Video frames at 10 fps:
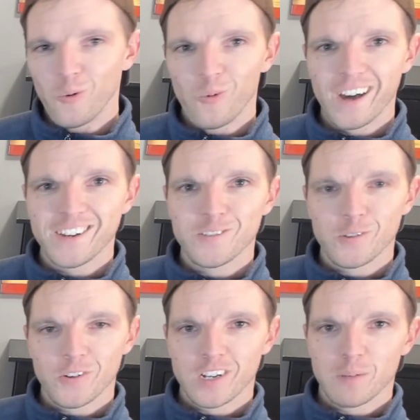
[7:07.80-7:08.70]
Why do
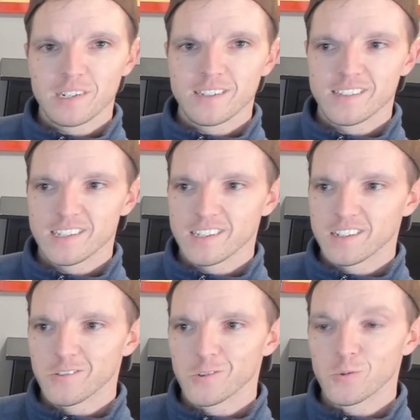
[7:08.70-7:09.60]
solar companies
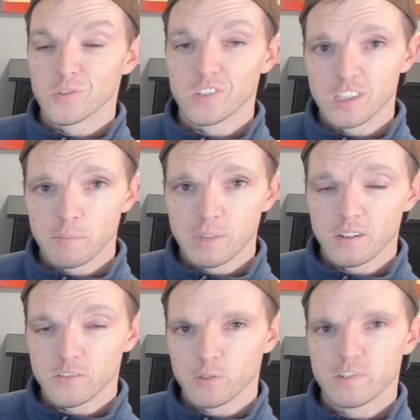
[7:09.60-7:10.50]
need to see the
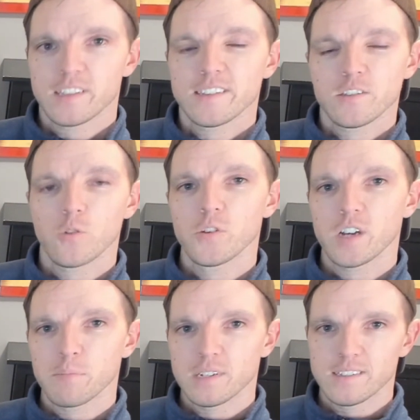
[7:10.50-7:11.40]
bill? So the reason solar
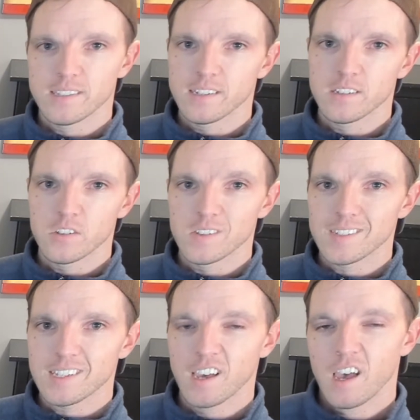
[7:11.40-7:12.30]
companies need to
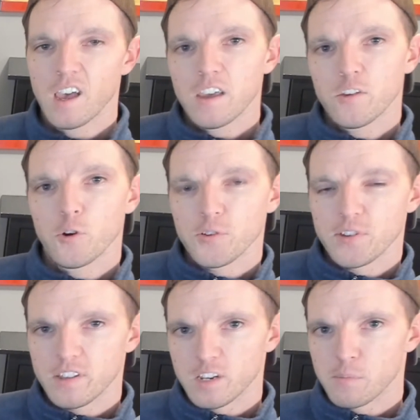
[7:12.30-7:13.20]
see your
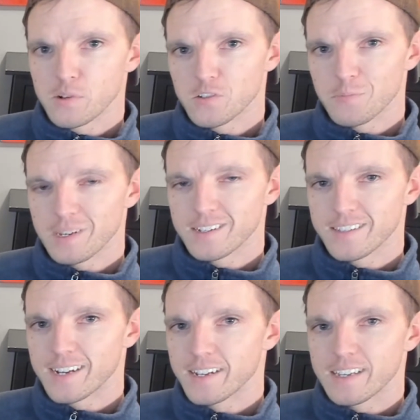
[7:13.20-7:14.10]
utility bill is because
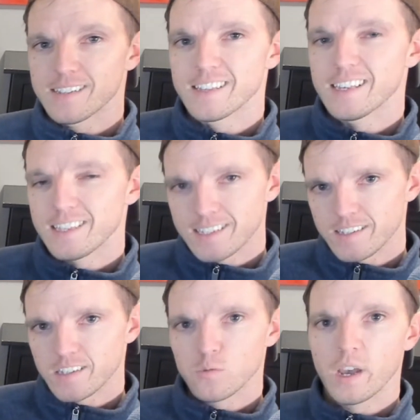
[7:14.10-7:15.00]
that is the
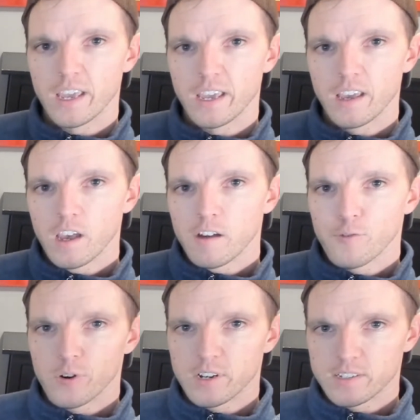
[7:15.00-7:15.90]
easiest way
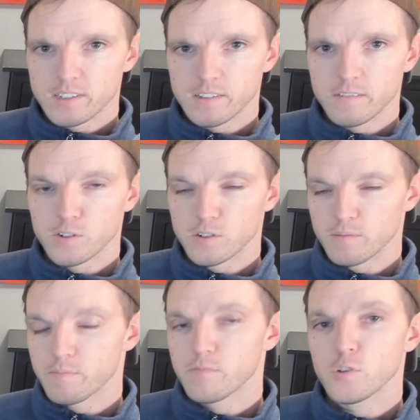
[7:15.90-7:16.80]
for us,
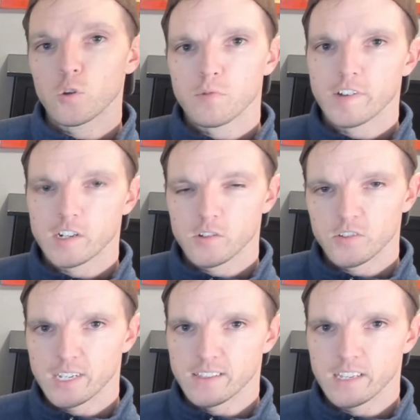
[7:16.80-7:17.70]
for solar
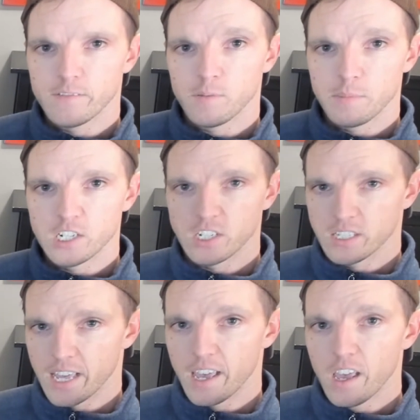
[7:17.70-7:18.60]
professionals to get the
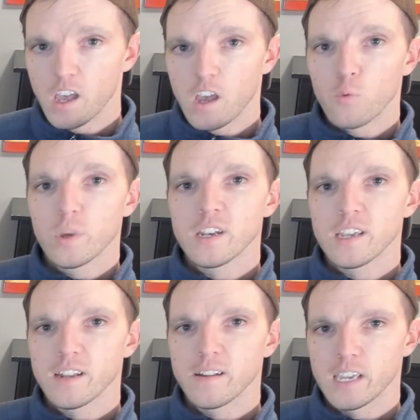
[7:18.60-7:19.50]
information that we
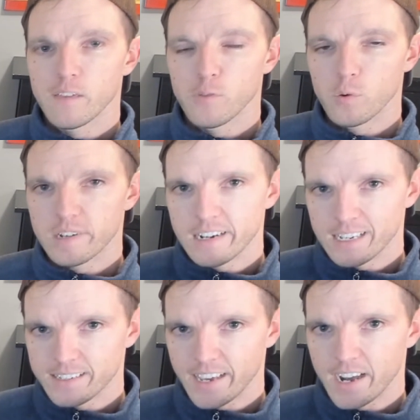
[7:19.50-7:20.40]
need to give you an
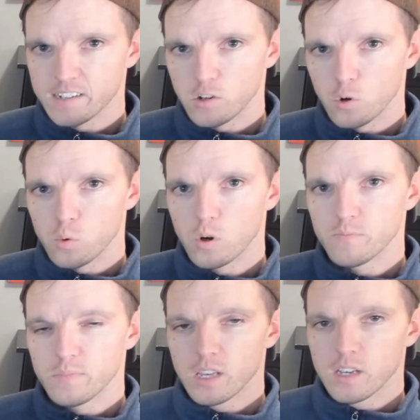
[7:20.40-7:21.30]
exact
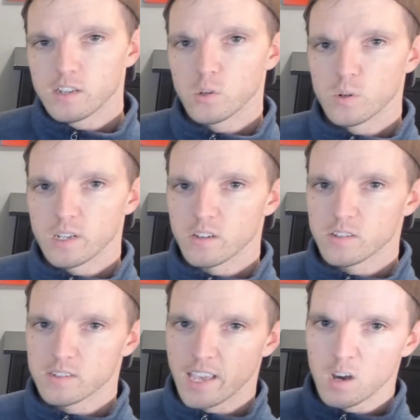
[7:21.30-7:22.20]
quote. So it
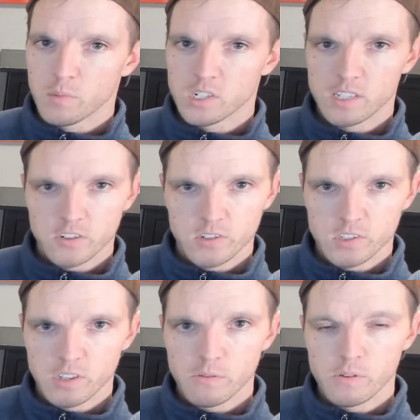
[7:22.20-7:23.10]
tells us how much
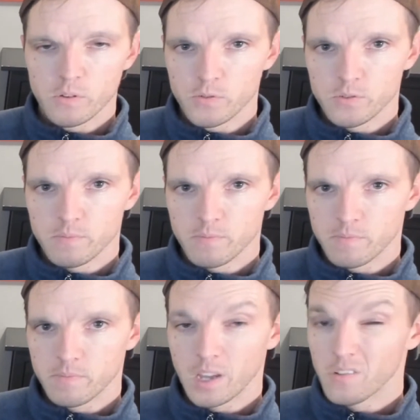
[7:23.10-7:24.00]
electricity you use,
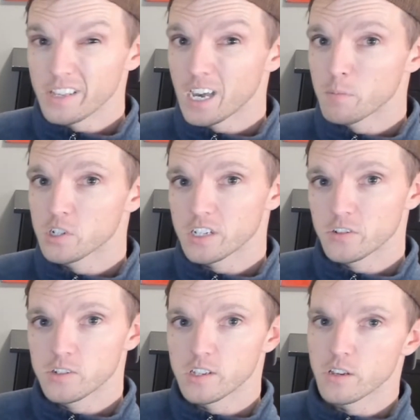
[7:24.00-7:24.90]
not only how much
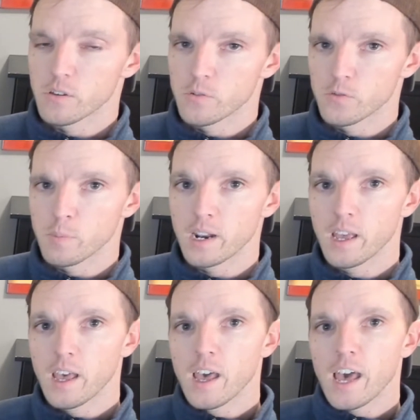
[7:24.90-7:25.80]
electricity you use,
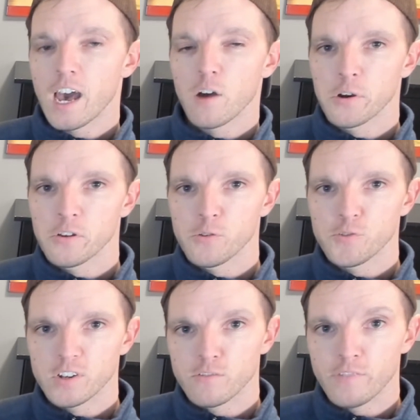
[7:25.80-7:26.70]
but how your
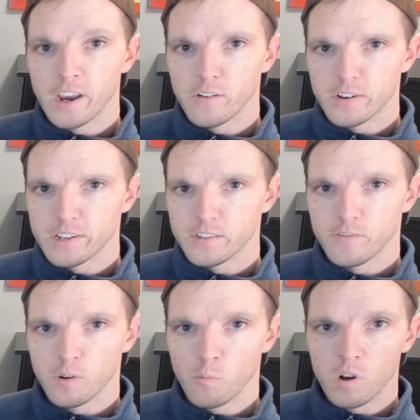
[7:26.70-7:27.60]
usage varies
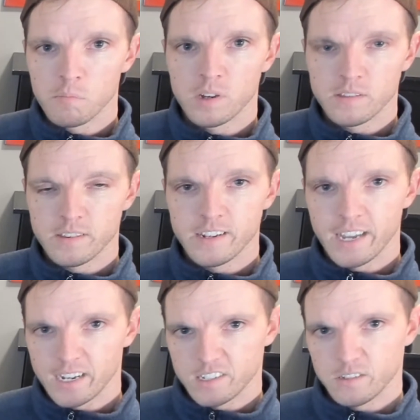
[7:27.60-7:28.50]
from one month to the
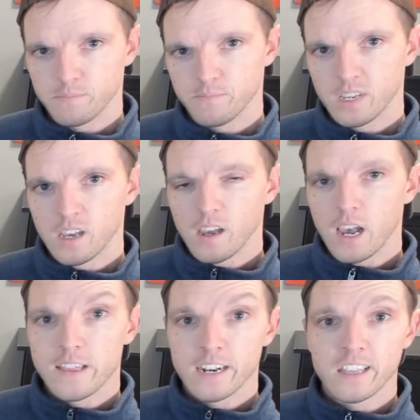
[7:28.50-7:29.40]
next.
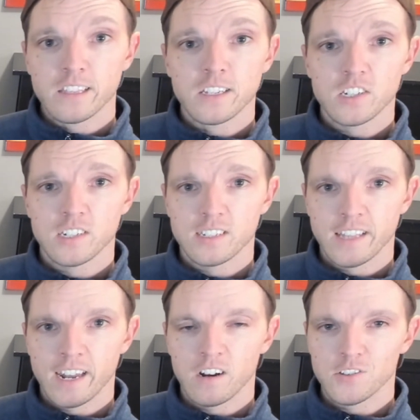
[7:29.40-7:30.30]
And then in addition to
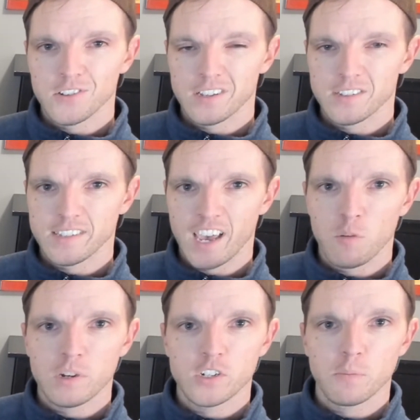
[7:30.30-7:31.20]
that, it also tells us
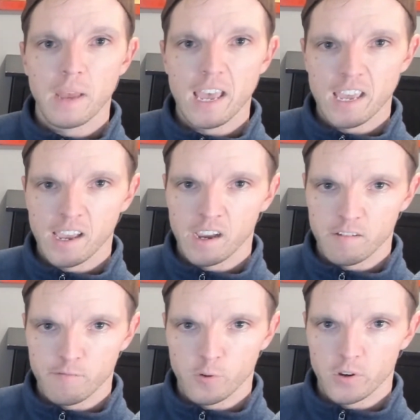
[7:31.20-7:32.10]
how much you're
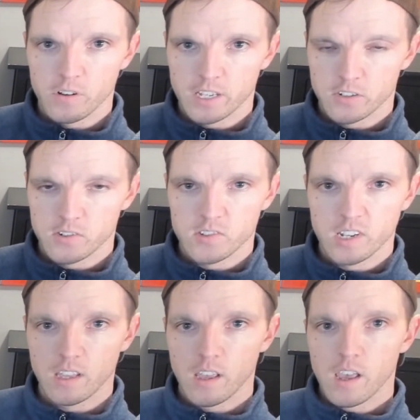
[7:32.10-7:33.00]
paying for your
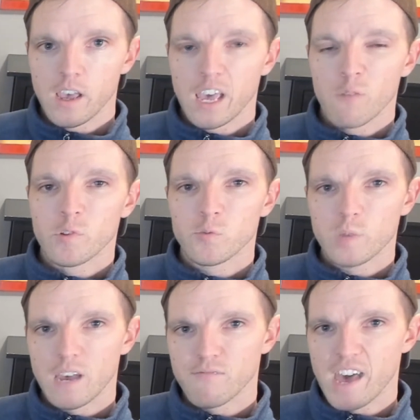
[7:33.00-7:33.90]
electricity. And once
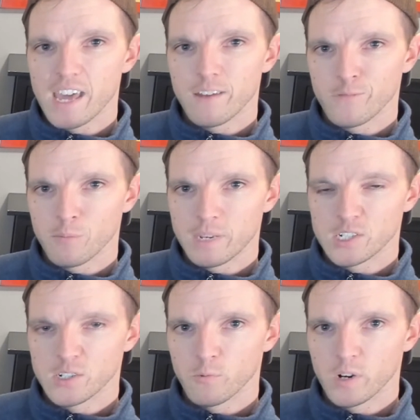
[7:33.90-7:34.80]
we have that
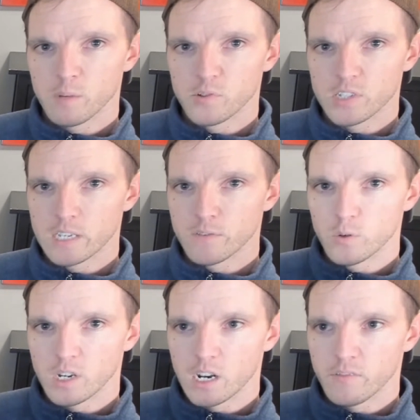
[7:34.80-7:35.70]
information, we're able to give
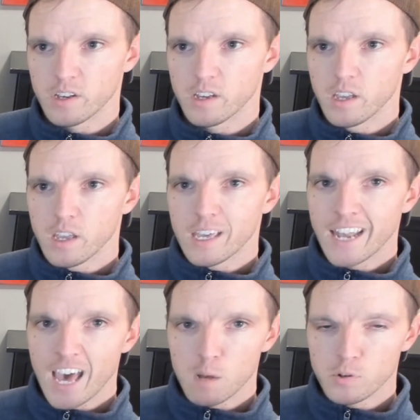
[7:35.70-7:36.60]
you a kind of a,
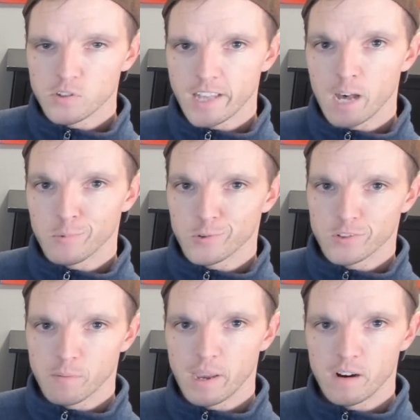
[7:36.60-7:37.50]
an apples to
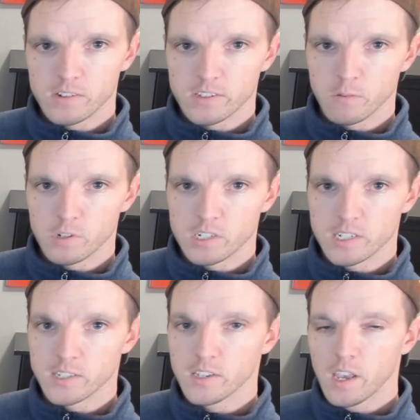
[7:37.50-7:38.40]
apples comparison, which
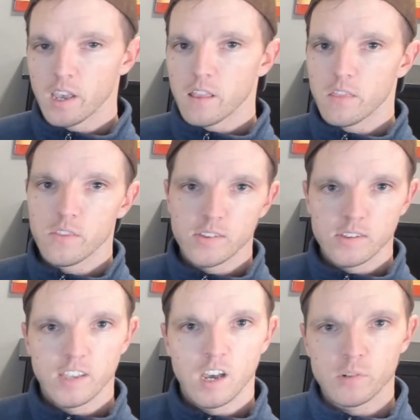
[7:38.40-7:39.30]
is
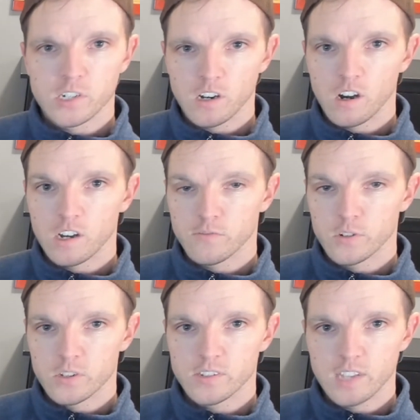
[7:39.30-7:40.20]
this is how much it costs for
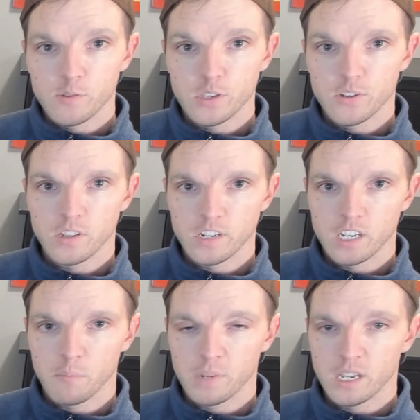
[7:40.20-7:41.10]
you to stay with the utility
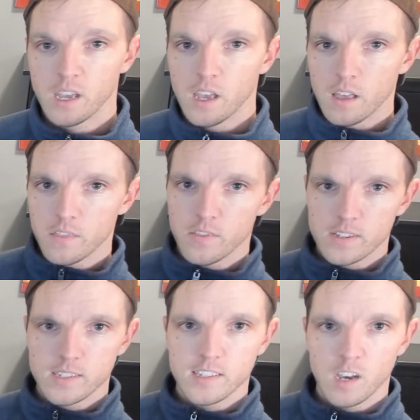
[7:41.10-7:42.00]
company.
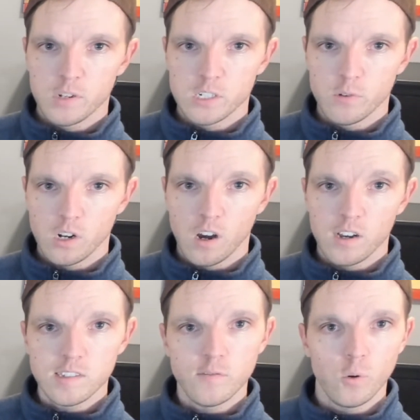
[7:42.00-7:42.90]
This is how much it would
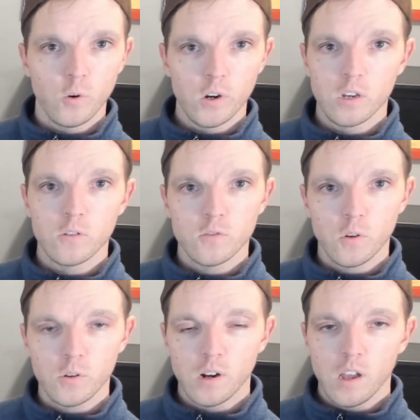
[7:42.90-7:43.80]
cost if you were to go
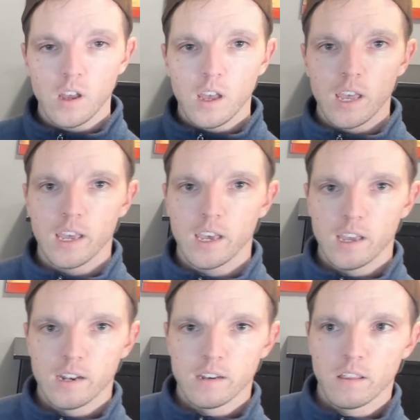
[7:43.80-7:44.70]
solar.
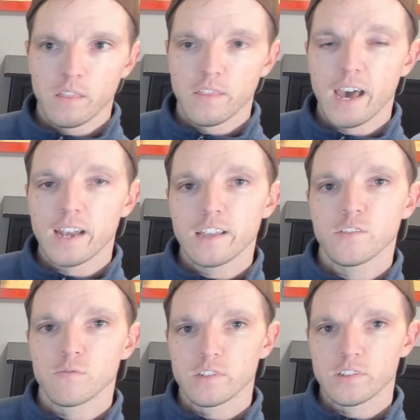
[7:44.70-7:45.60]
And that is
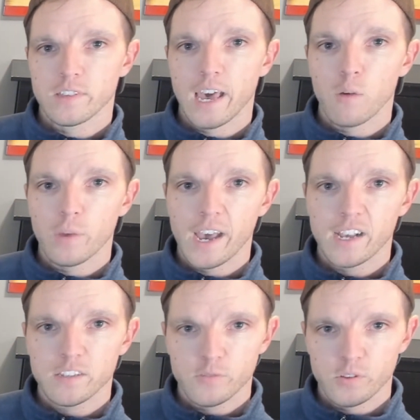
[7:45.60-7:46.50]
the reason that we
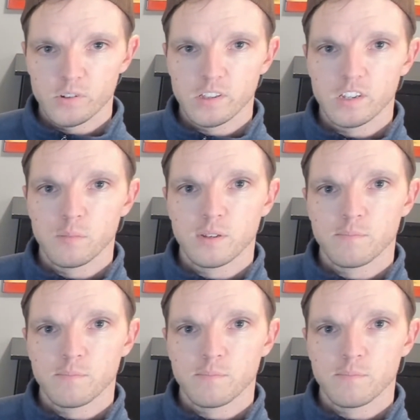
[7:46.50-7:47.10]
ask for the utility bill.